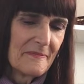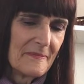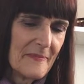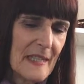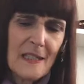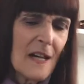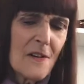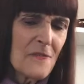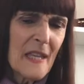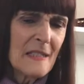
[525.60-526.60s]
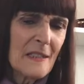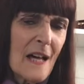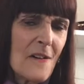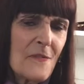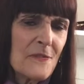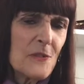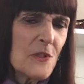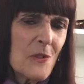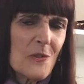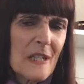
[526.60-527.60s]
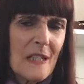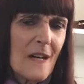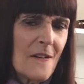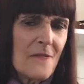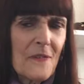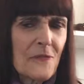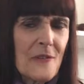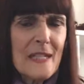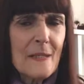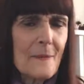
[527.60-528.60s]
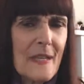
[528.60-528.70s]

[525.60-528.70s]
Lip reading: they love new. They love the freedom.